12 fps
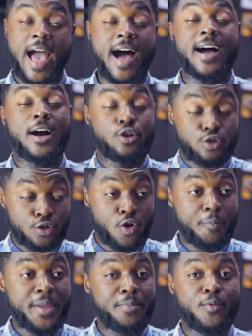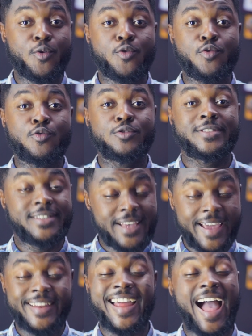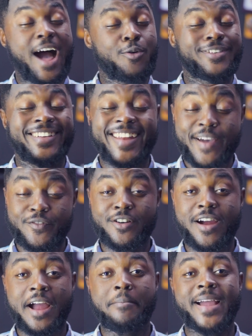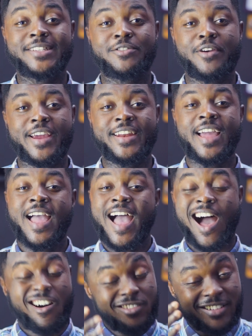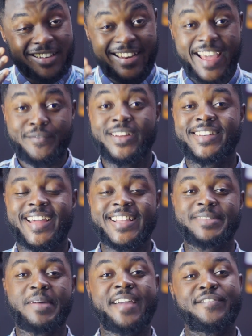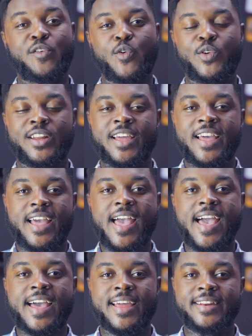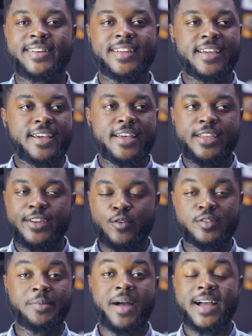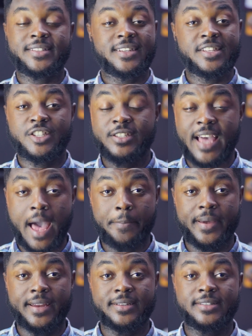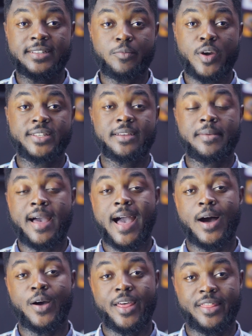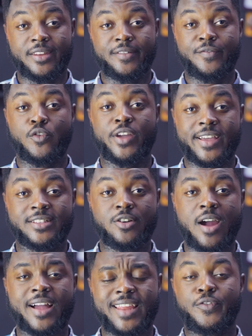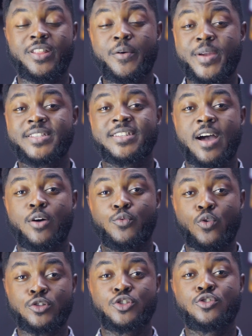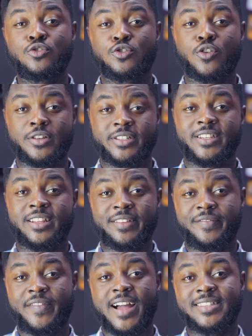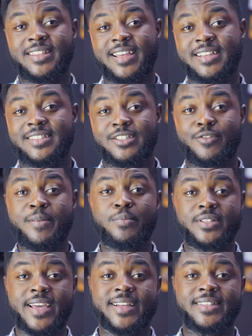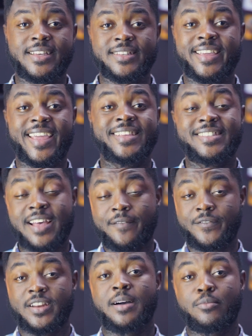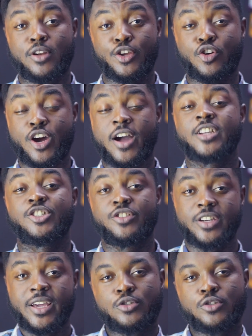I also know people who say, I would never crack my screen, I would never dent my phone, and some accident just happens some way, somehow, and then the phone gets cracked. For that reason, I would want you to consider the fact that screen protectors and cases are available in your country.